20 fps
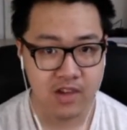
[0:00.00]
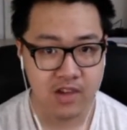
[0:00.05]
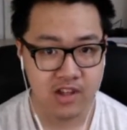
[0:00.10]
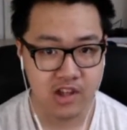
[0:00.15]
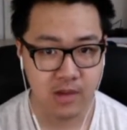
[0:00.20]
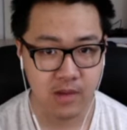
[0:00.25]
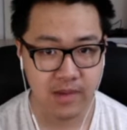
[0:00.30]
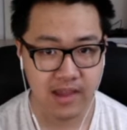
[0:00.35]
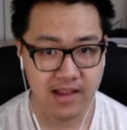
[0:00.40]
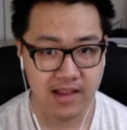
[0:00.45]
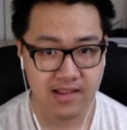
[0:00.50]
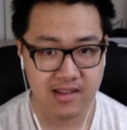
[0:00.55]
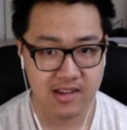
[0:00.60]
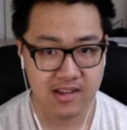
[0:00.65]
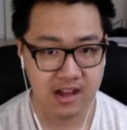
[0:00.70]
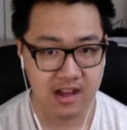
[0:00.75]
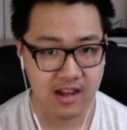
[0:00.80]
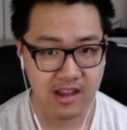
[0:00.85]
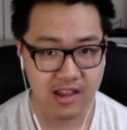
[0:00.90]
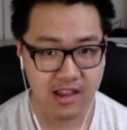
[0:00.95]
So because it's
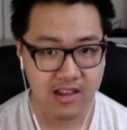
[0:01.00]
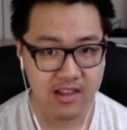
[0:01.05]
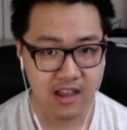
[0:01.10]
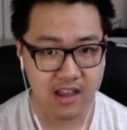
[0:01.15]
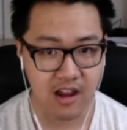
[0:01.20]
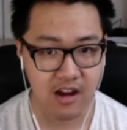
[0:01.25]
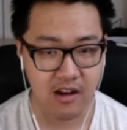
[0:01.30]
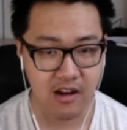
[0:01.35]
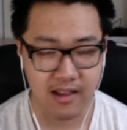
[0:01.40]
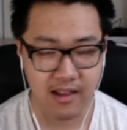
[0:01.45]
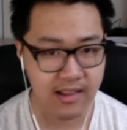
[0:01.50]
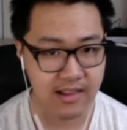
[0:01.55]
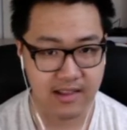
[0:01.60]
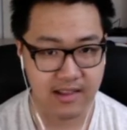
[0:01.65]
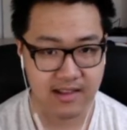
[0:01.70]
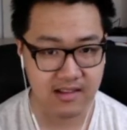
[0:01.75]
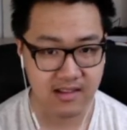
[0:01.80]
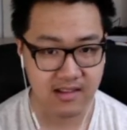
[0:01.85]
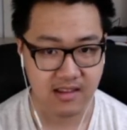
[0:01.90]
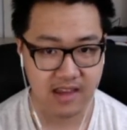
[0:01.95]
not in there and it
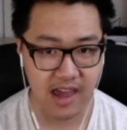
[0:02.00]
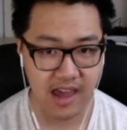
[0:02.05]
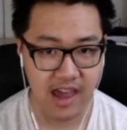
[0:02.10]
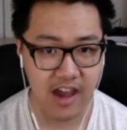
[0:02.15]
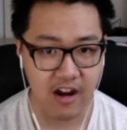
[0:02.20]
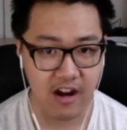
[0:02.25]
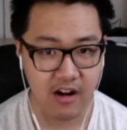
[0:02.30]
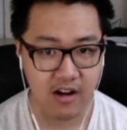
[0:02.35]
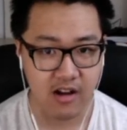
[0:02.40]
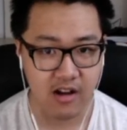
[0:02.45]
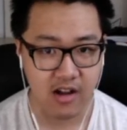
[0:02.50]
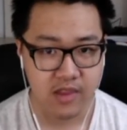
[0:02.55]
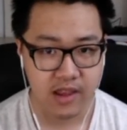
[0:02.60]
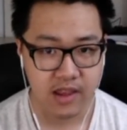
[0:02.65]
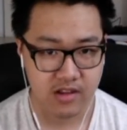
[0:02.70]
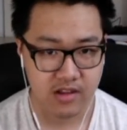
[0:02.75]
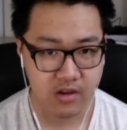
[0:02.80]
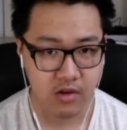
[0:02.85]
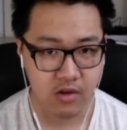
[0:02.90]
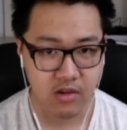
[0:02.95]
doesn't care,
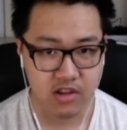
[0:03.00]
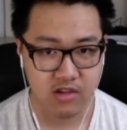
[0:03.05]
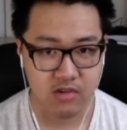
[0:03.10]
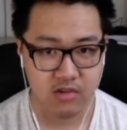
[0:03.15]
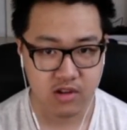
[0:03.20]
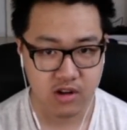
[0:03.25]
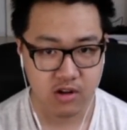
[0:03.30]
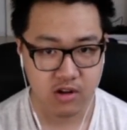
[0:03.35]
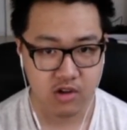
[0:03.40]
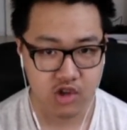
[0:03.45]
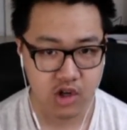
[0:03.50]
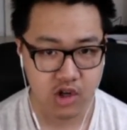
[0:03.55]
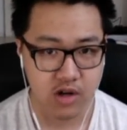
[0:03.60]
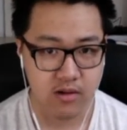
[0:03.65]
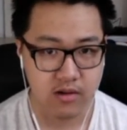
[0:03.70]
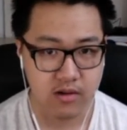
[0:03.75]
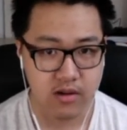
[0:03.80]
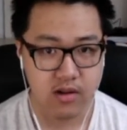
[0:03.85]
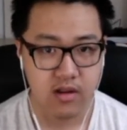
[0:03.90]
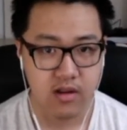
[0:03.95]
it's going to return
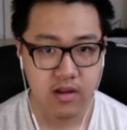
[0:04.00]
true.